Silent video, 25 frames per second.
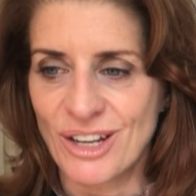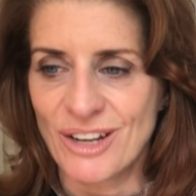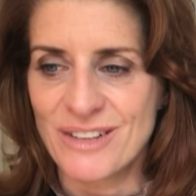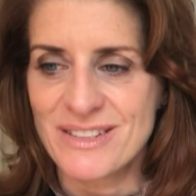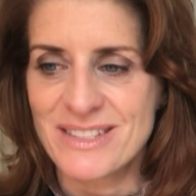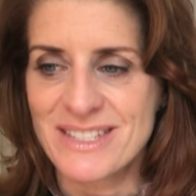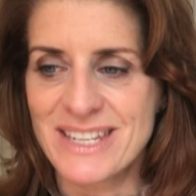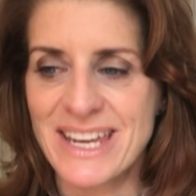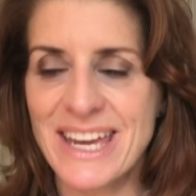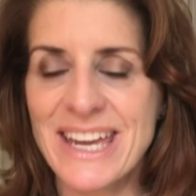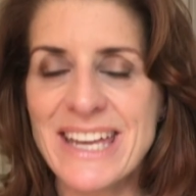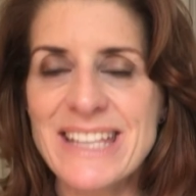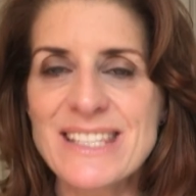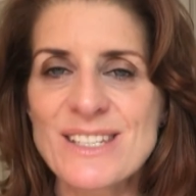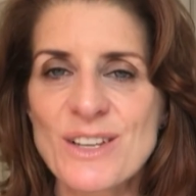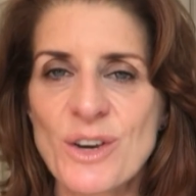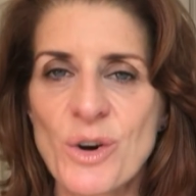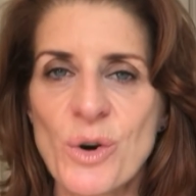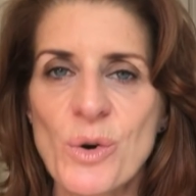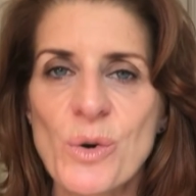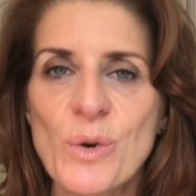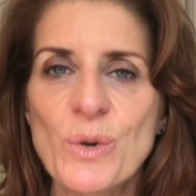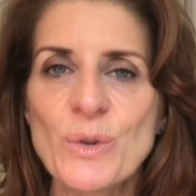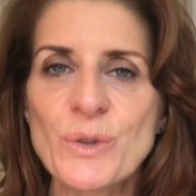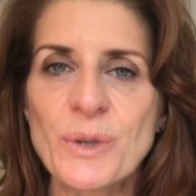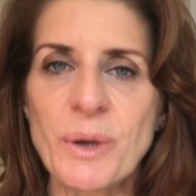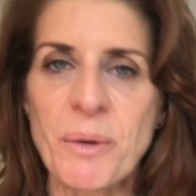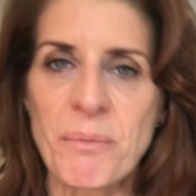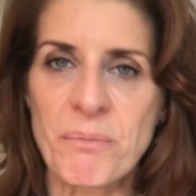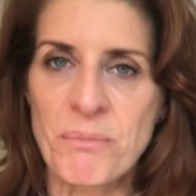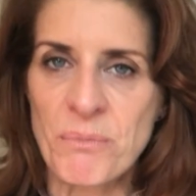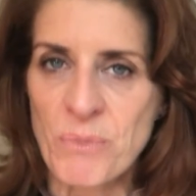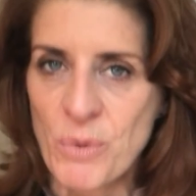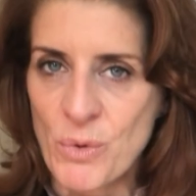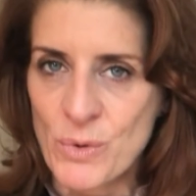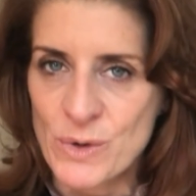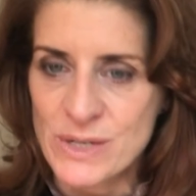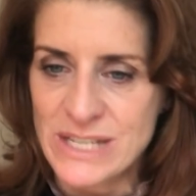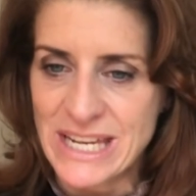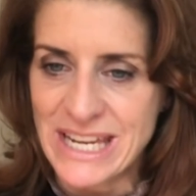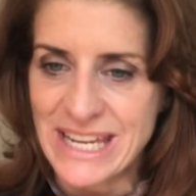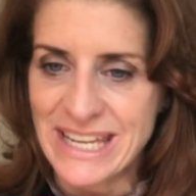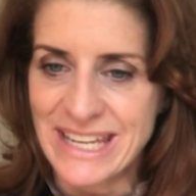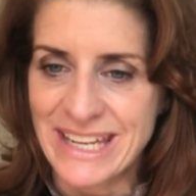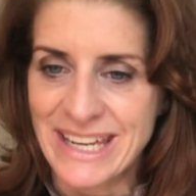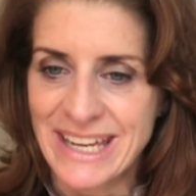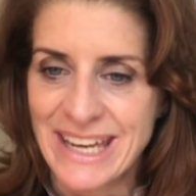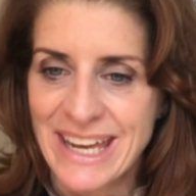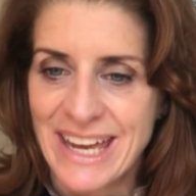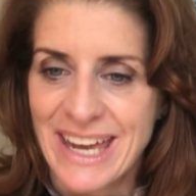coaster. It's called
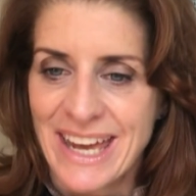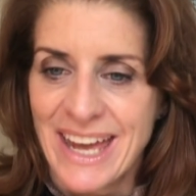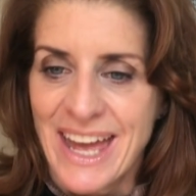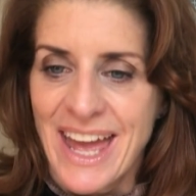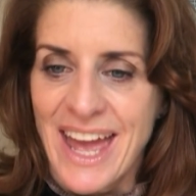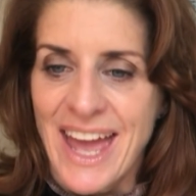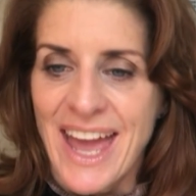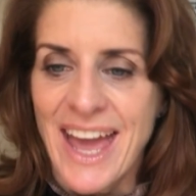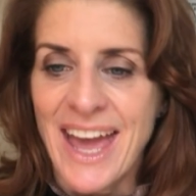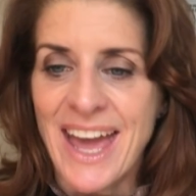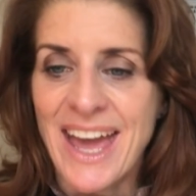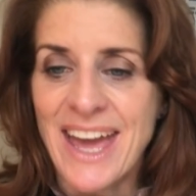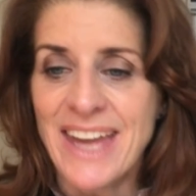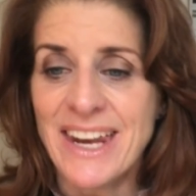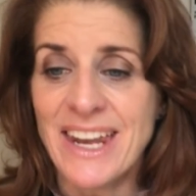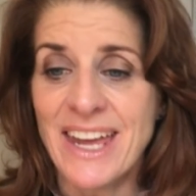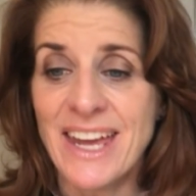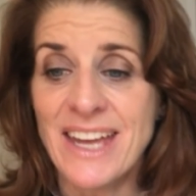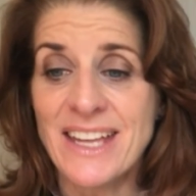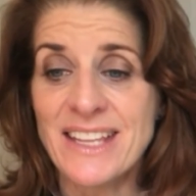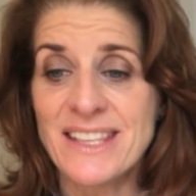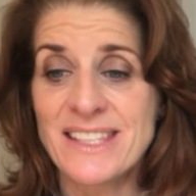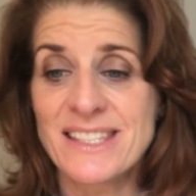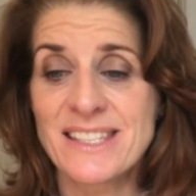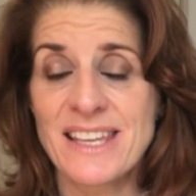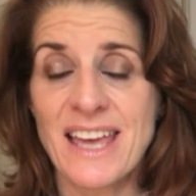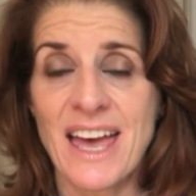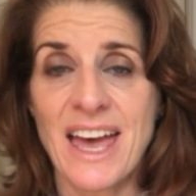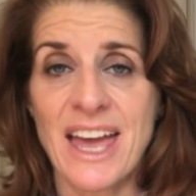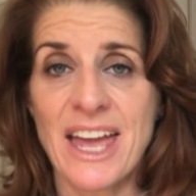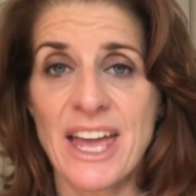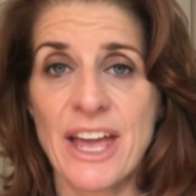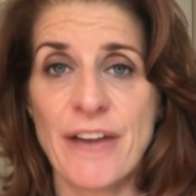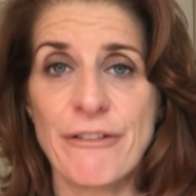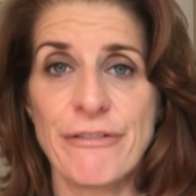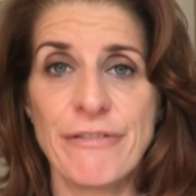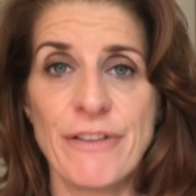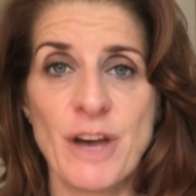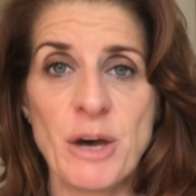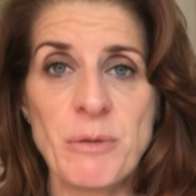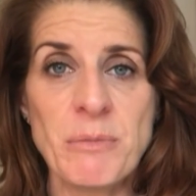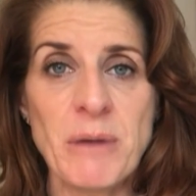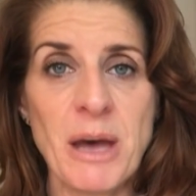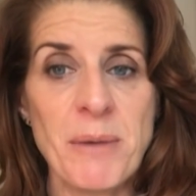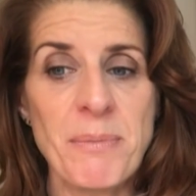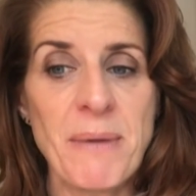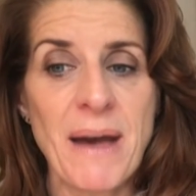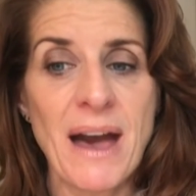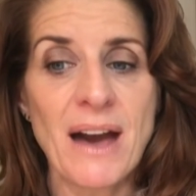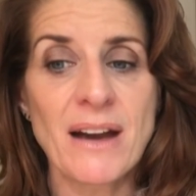Maudie, and it's a
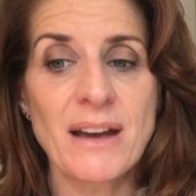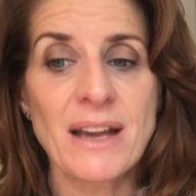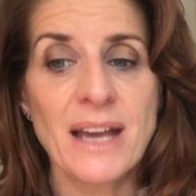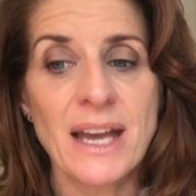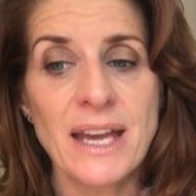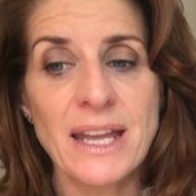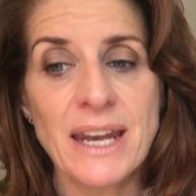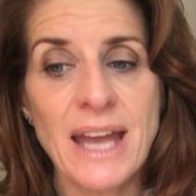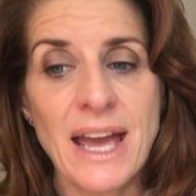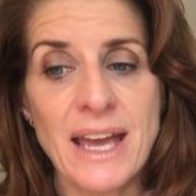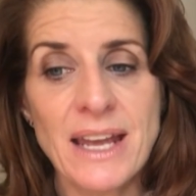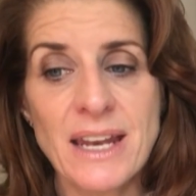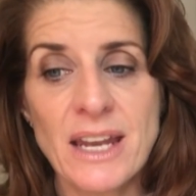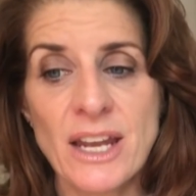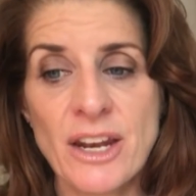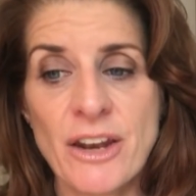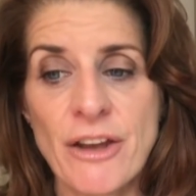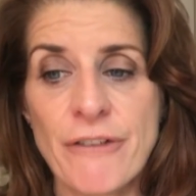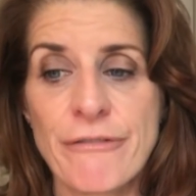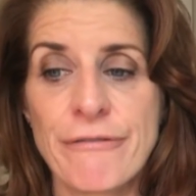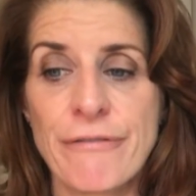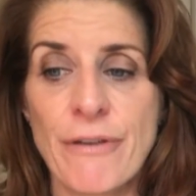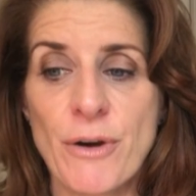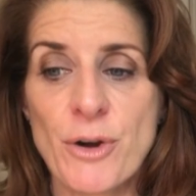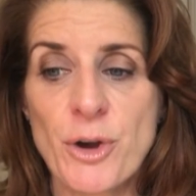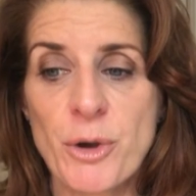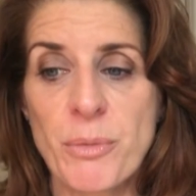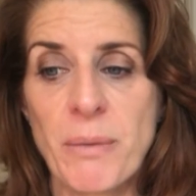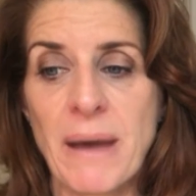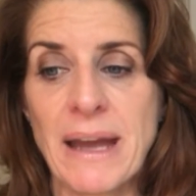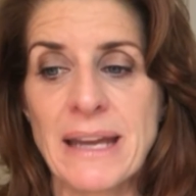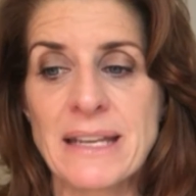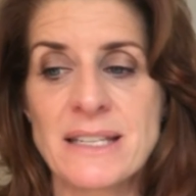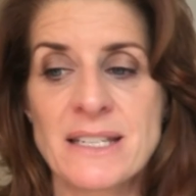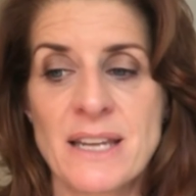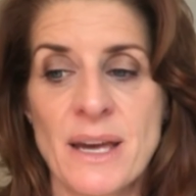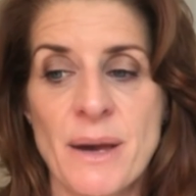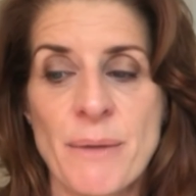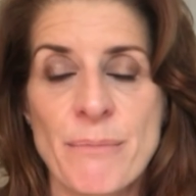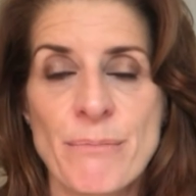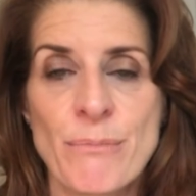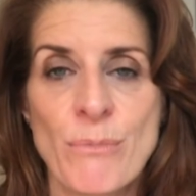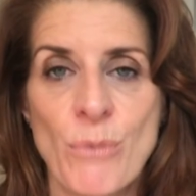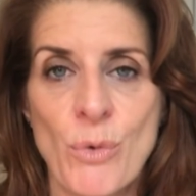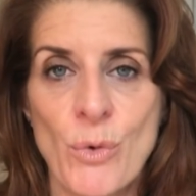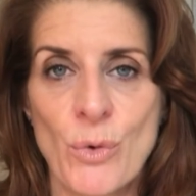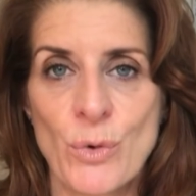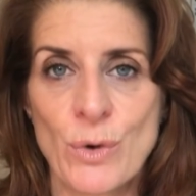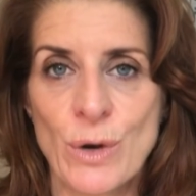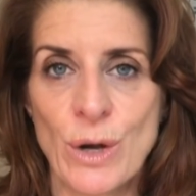film about Canadian folk painter
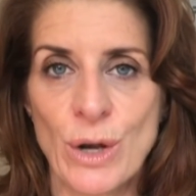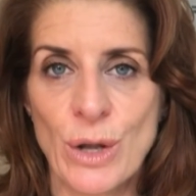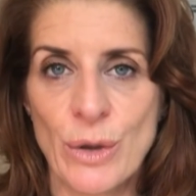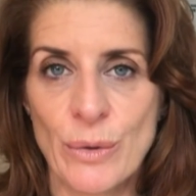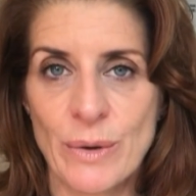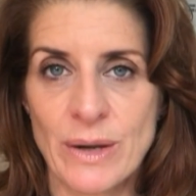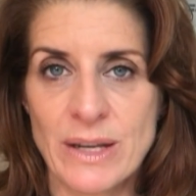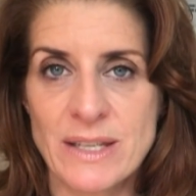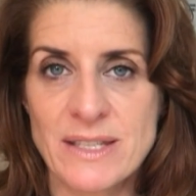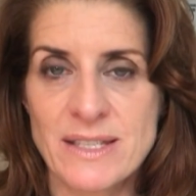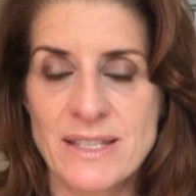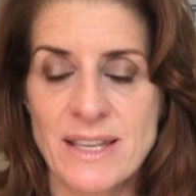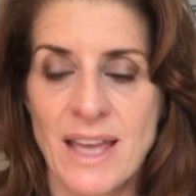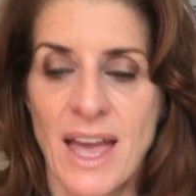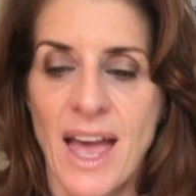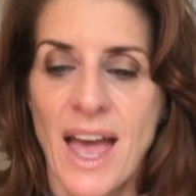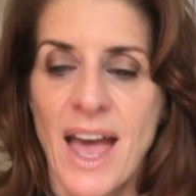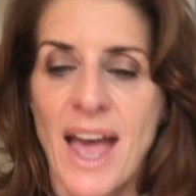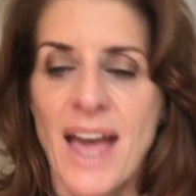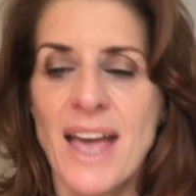Maud Lewis.